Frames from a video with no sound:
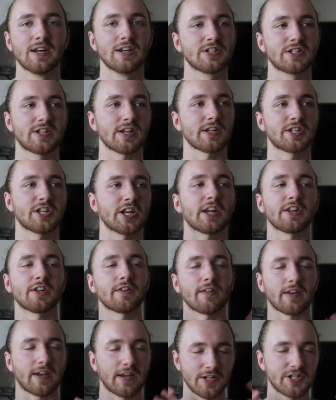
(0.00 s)
She, she can
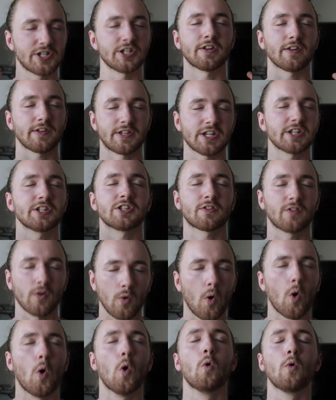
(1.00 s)
just can she she can just do
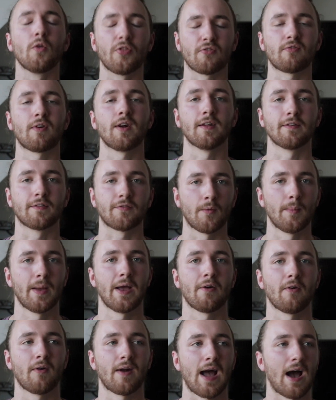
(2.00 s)
all thrillers from
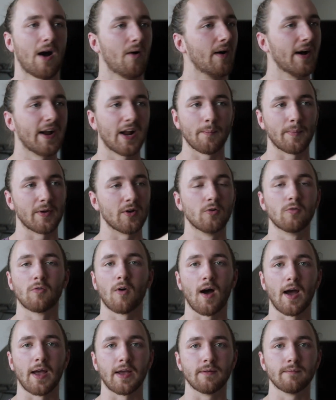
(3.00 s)
here on out, and I'll be all
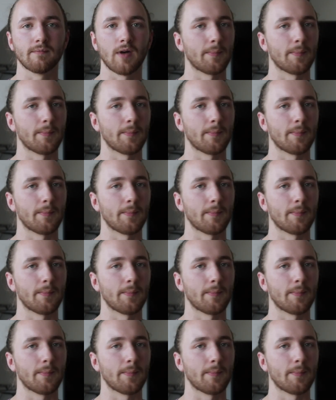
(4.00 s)
right.